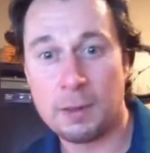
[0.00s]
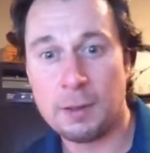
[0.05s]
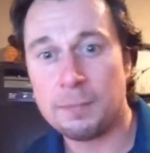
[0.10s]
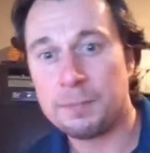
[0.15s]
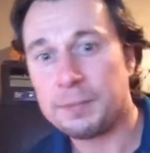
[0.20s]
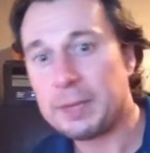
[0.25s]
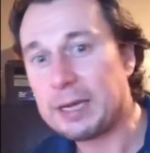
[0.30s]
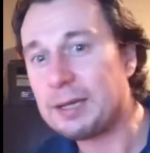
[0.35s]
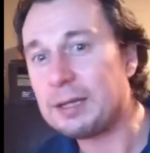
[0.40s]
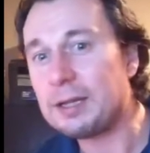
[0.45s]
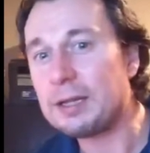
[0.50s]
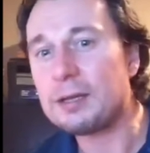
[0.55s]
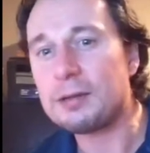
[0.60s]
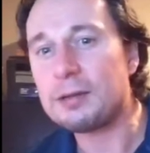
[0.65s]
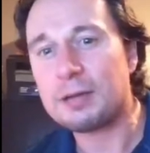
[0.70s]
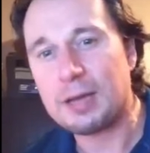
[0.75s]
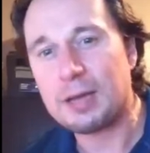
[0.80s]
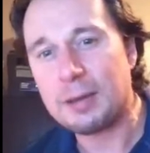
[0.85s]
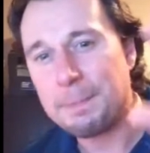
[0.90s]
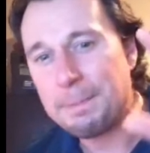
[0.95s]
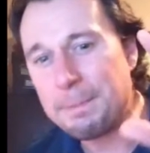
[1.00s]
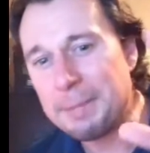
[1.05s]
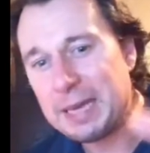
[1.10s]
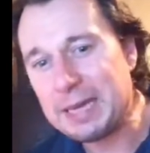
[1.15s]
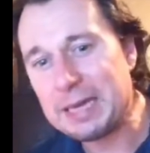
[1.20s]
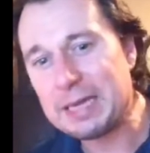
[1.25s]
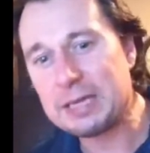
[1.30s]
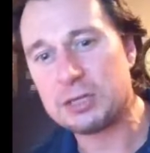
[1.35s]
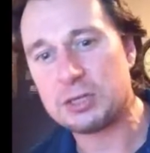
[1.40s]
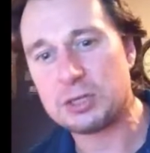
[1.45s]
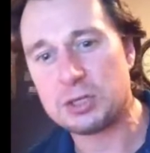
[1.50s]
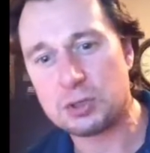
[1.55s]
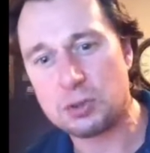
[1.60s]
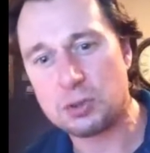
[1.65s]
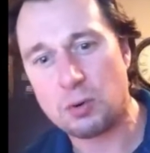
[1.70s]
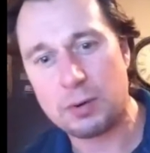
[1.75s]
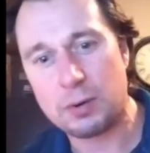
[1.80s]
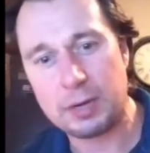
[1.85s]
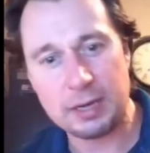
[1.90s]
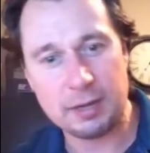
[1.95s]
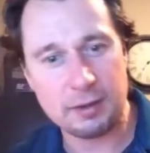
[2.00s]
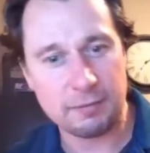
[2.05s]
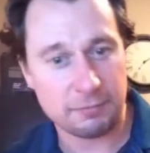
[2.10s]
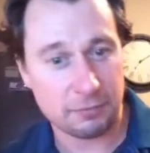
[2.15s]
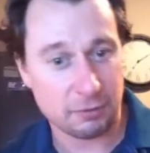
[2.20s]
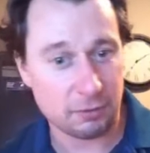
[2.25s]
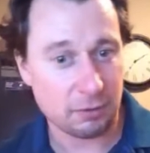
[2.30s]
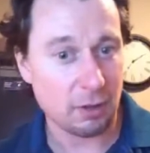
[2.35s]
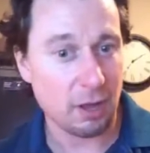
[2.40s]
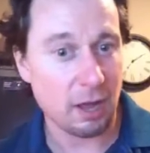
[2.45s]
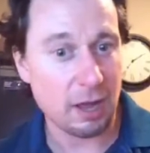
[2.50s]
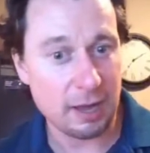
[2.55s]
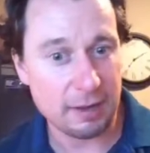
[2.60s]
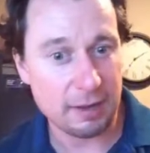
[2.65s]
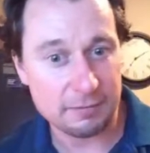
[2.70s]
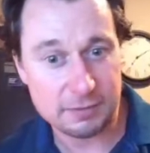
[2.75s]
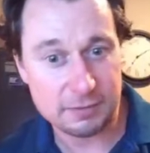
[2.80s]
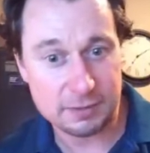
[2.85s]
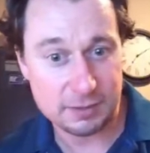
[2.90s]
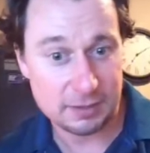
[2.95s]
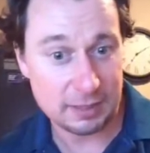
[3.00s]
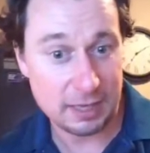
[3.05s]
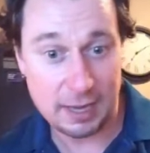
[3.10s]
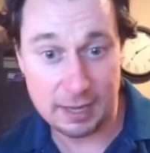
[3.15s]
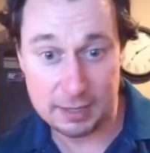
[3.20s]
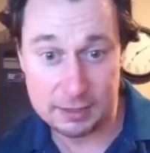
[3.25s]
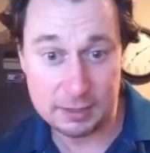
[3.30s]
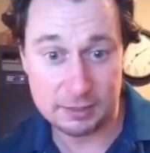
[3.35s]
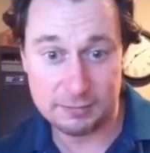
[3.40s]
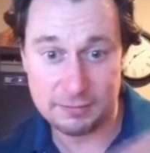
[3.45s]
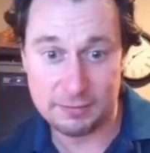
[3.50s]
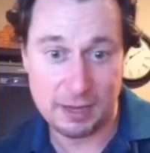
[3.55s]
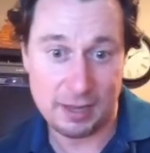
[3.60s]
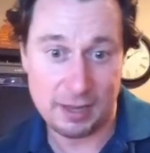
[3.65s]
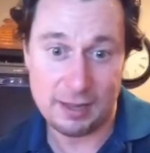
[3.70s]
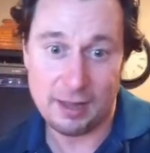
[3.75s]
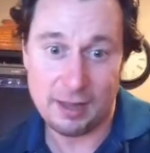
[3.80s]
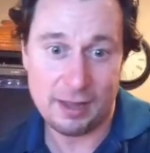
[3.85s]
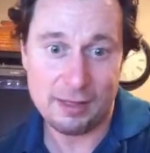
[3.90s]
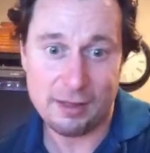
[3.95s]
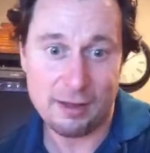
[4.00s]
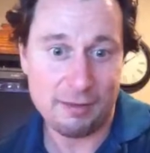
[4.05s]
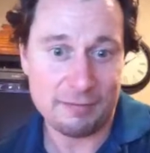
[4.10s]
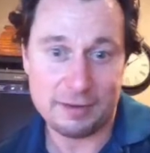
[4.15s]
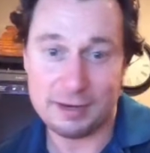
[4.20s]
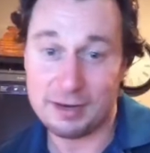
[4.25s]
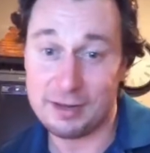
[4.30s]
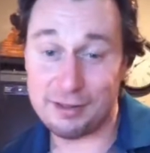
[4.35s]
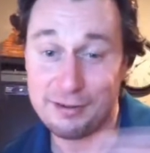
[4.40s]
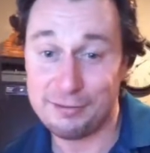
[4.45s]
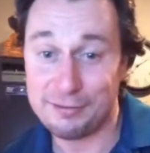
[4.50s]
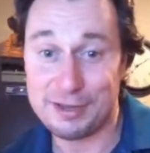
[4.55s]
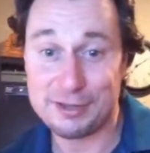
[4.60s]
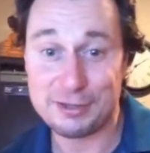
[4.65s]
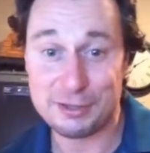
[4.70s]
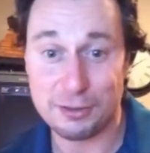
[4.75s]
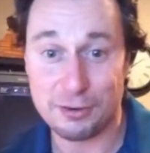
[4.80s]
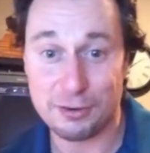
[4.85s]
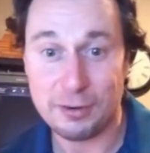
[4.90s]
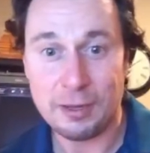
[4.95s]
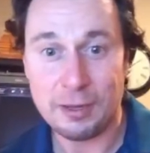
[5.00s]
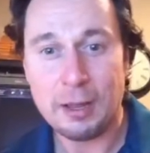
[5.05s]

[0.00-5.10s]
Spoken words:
Like a mini story of their lives. Yeah, I love it. I love that show.